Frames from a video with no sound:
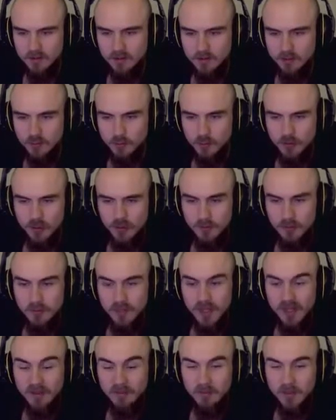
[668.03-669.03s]
Probably
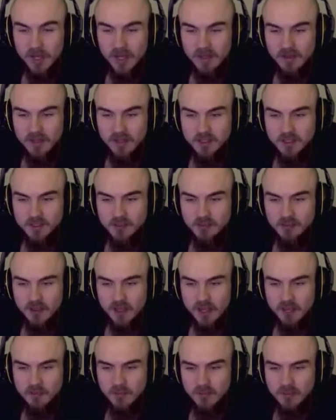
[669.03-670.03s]
be paying attention to the
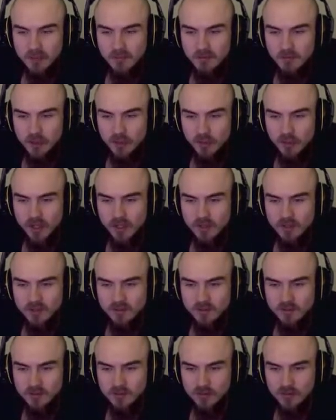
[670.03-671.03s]
game, even though we are
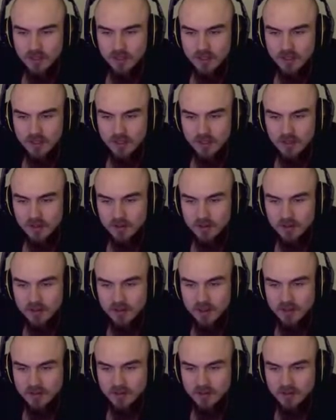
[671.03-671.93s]
just doing the easy